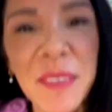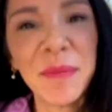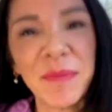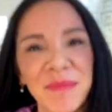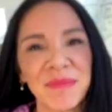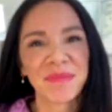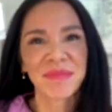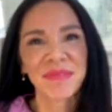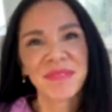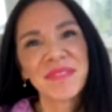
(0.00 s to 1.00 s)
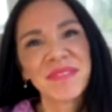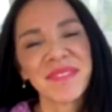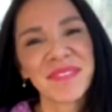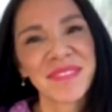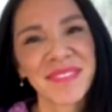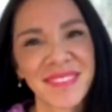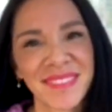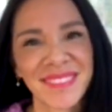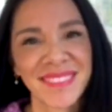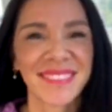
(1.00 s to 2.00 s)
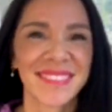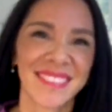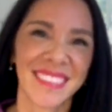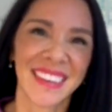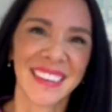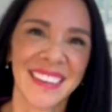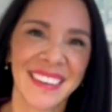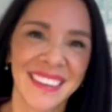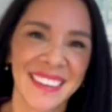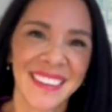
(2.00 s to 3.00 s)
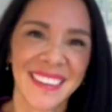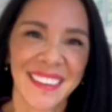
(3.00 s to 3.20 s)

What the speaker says: No words are spoken by the person on screen.